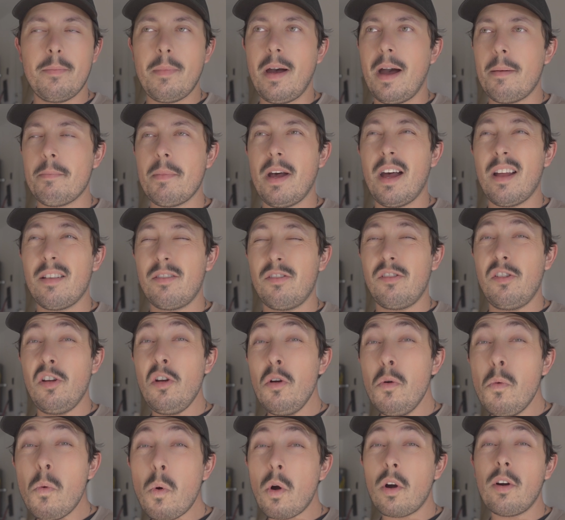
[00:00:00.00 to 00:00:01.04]
I'm not
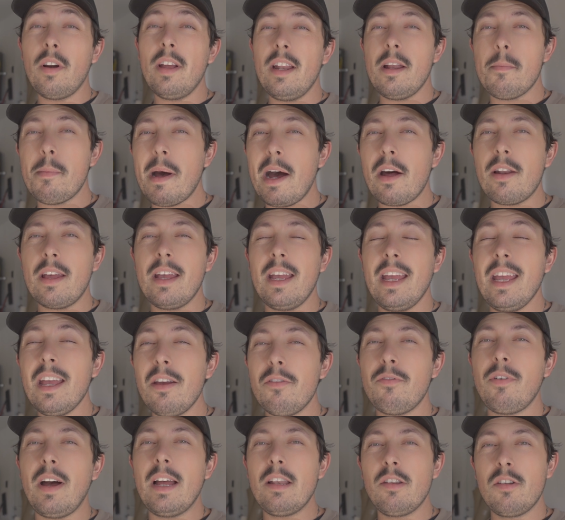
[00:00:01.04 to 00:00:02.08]
too worried about it
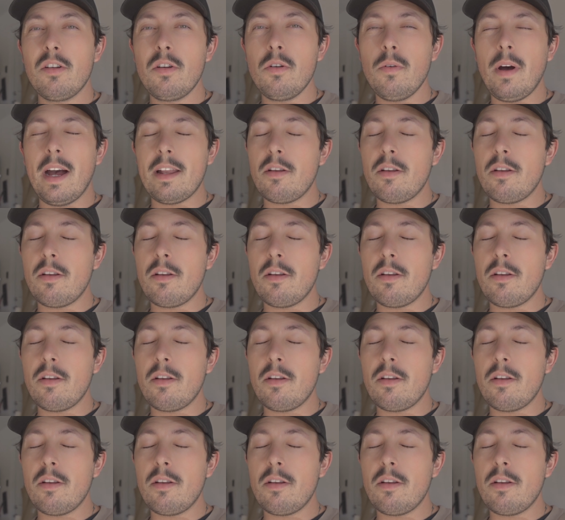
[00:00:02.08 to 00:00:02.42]
if I do.